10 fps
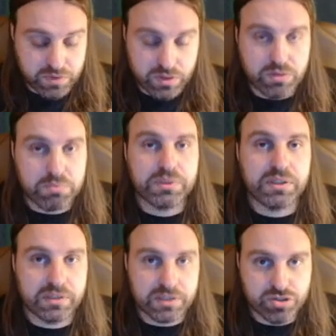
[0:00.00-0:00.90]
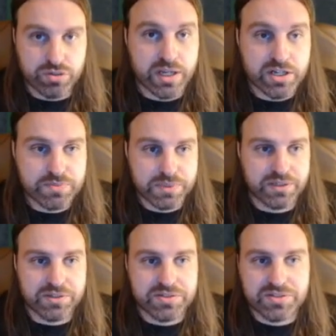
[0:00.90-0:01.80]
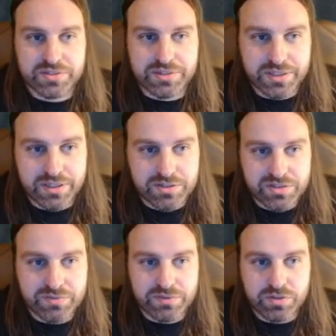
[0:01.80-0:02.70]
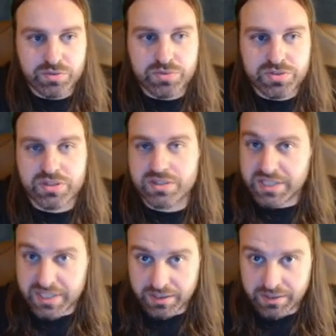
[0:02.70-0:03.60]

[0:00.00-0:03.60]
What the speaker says: completely trash because he doesn't even use attack.